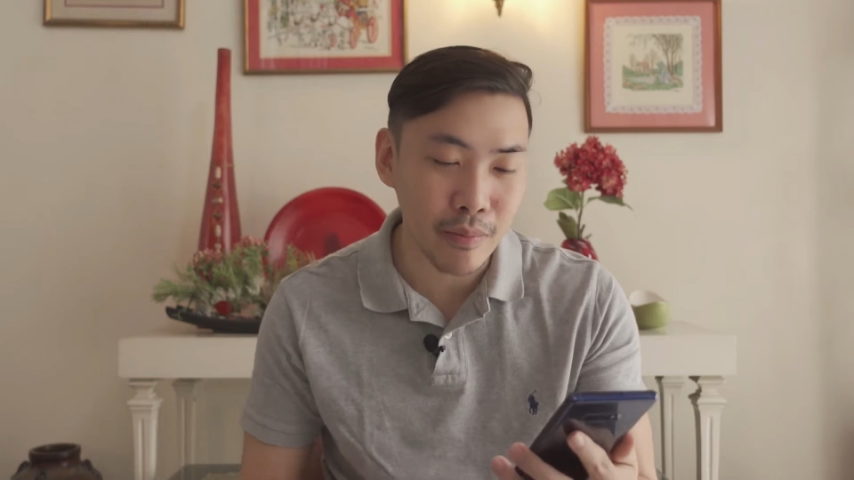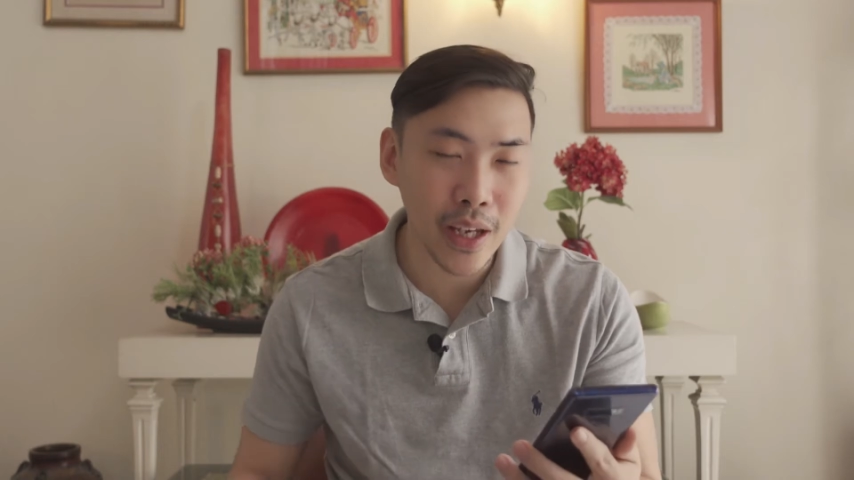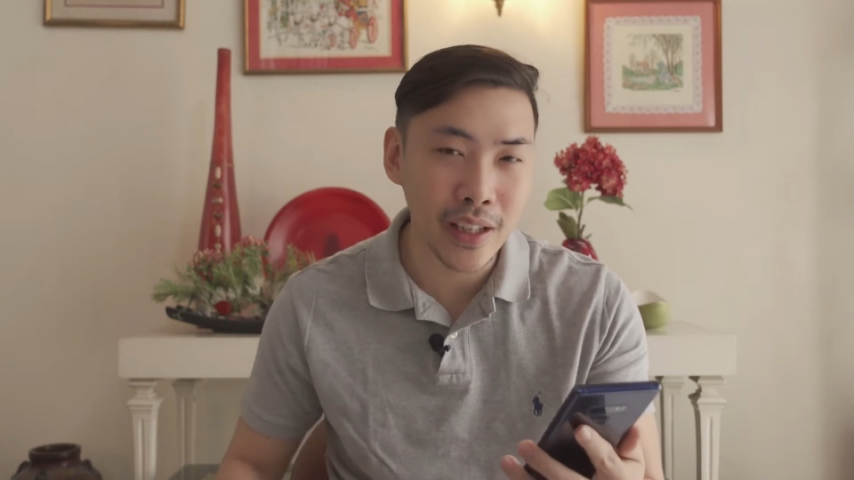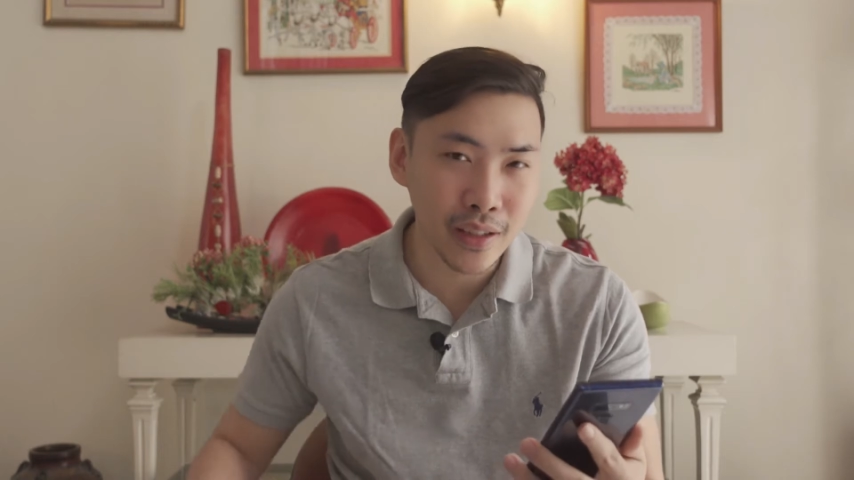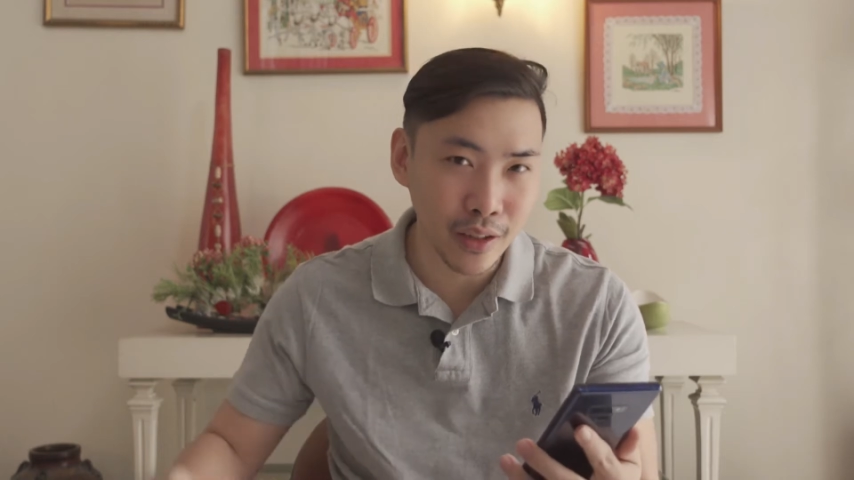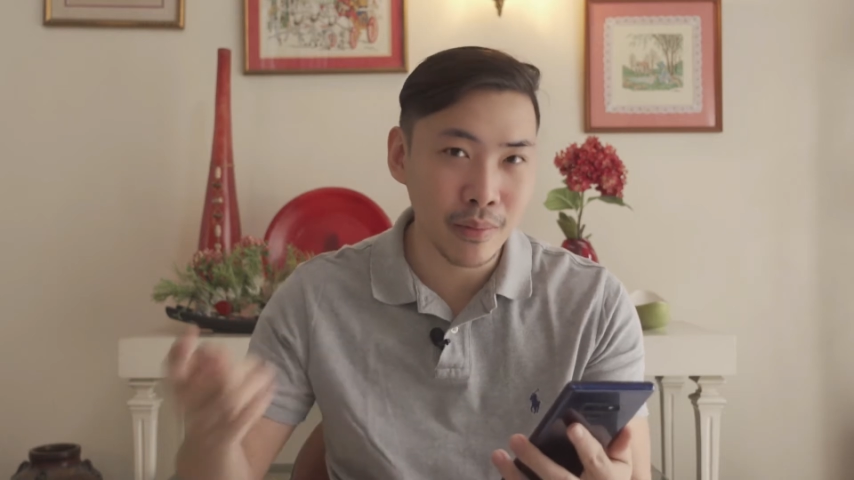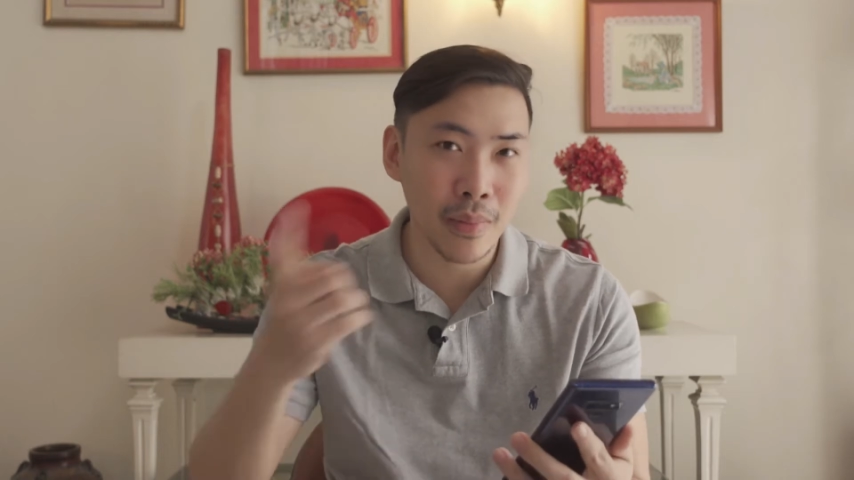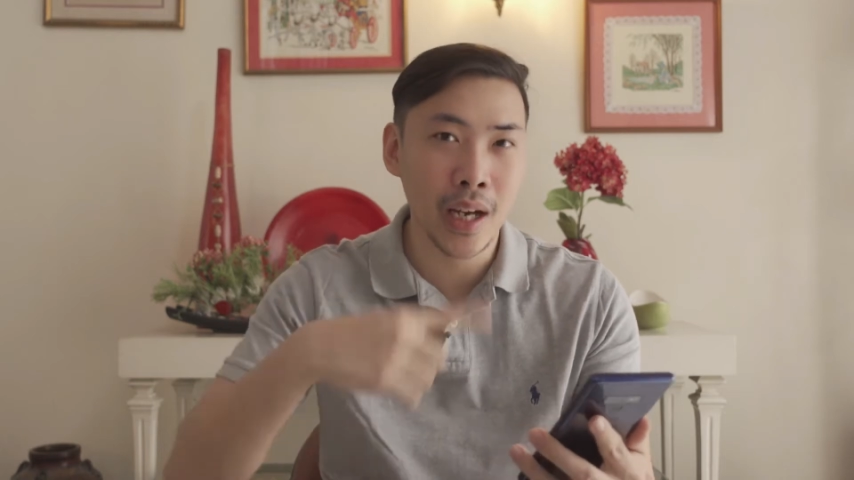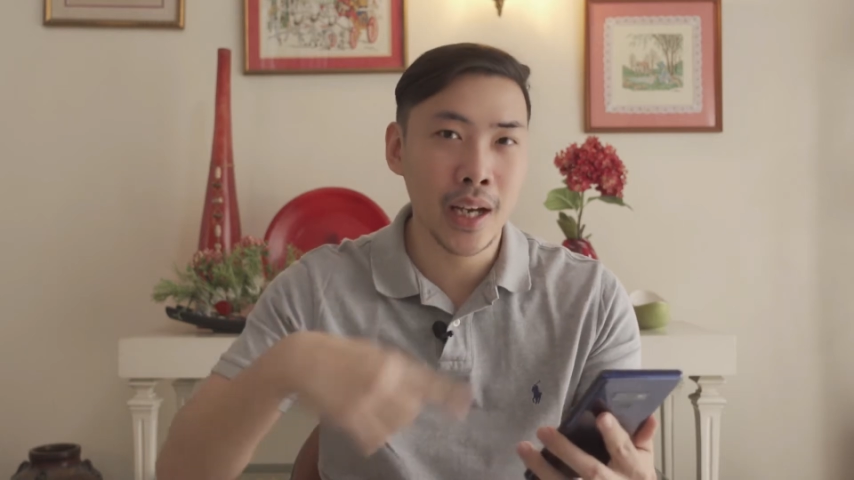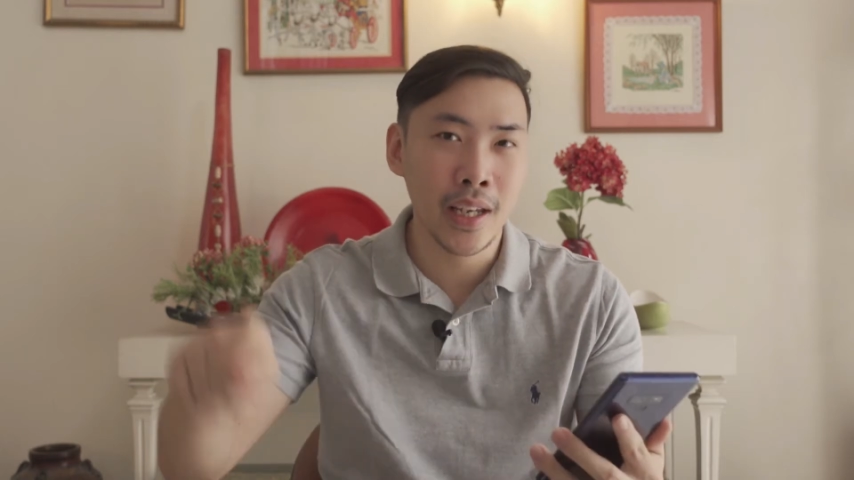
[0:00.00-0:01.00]
based on
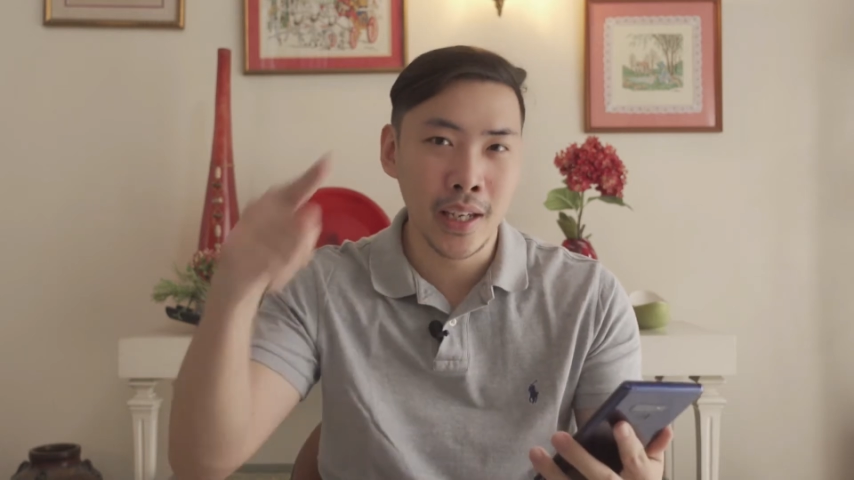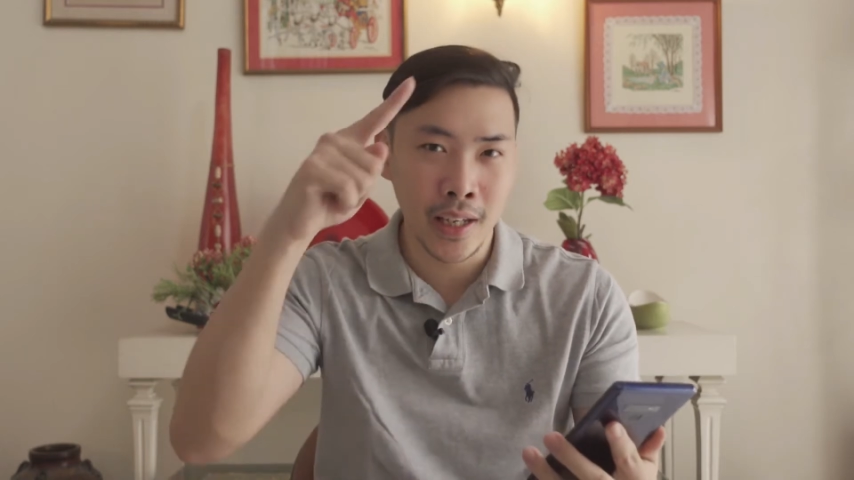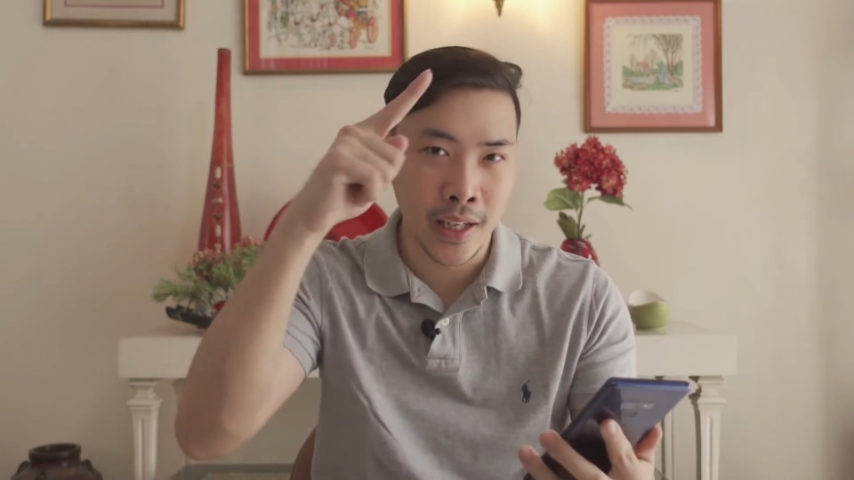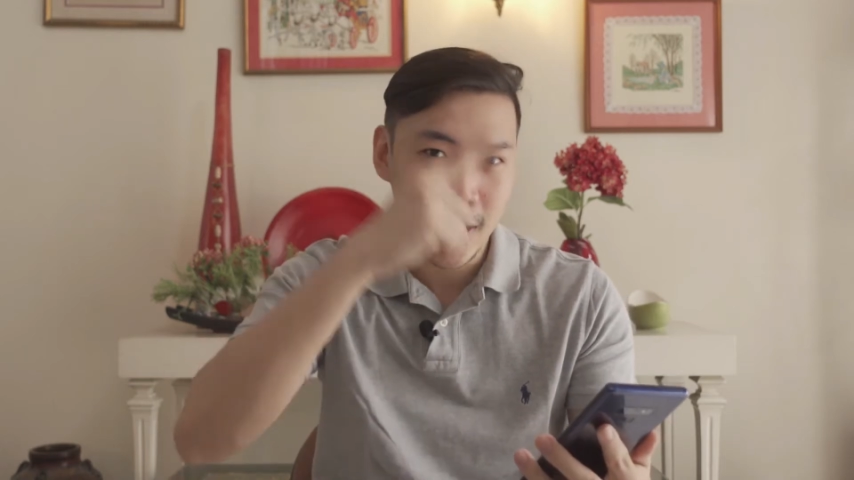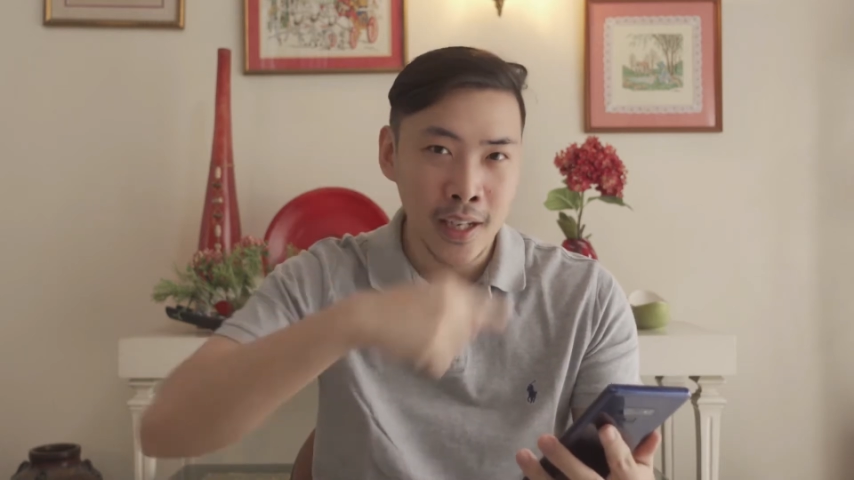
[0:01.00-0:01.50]
my